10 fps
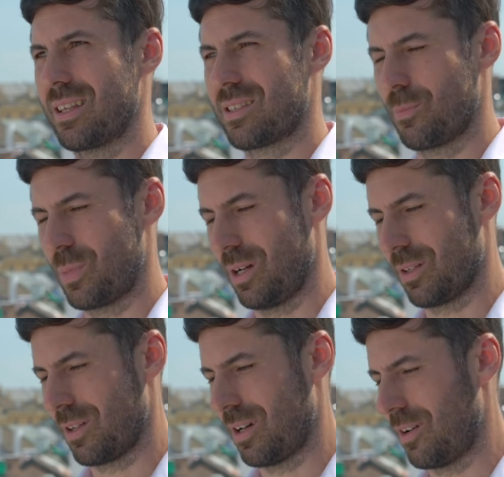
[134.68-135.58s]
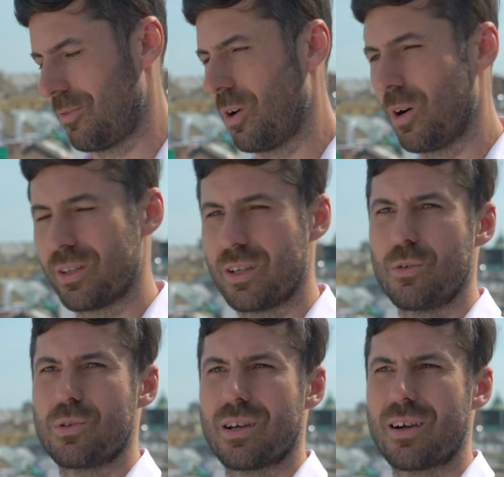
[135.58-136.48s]
It's built uh, for the
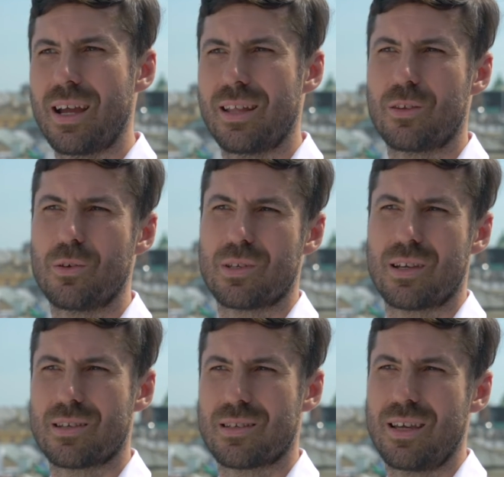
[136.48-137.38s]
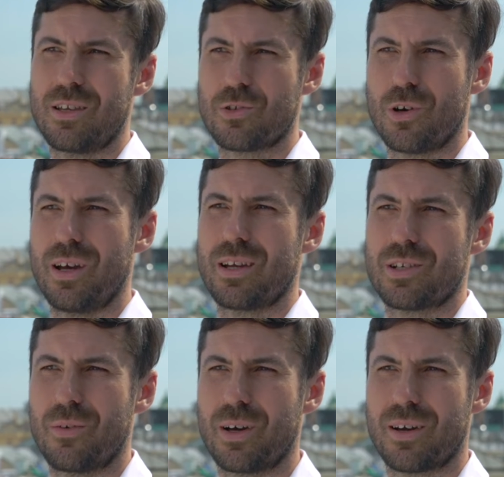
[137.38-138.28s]
user and users enjoy
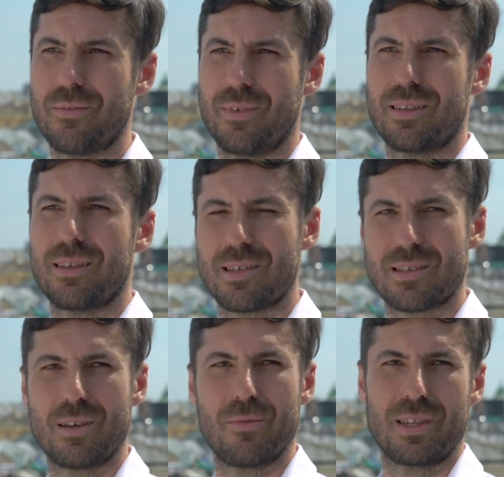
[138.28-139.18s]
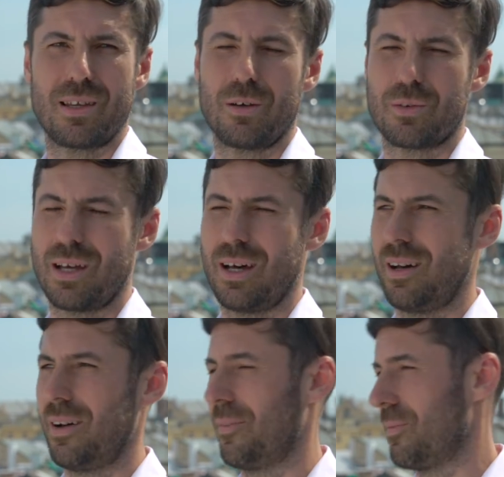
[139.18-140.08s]
actually working with the system without
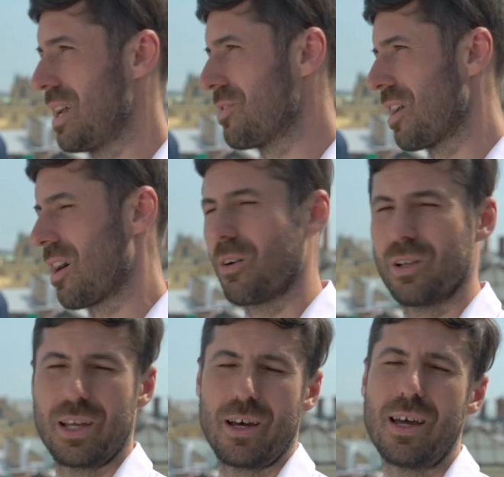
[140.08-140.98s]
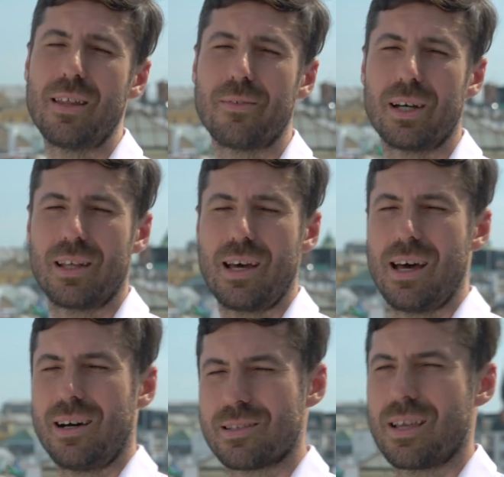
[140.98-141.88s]
uh, HR or any anyone
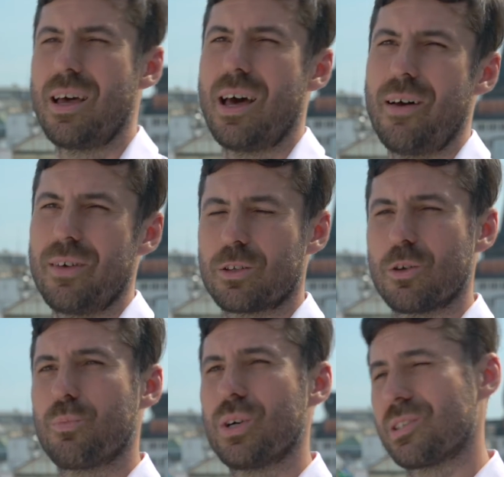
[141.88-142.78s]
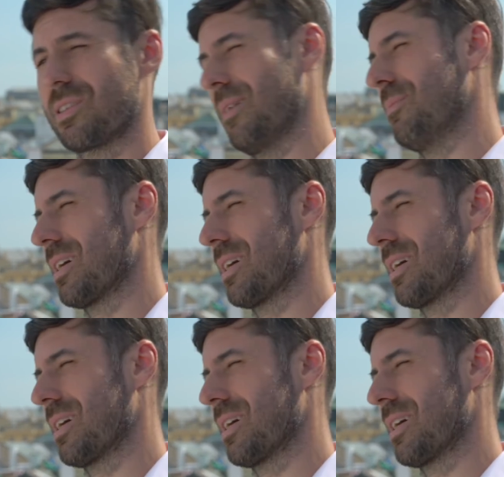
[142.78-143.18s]
else having to push them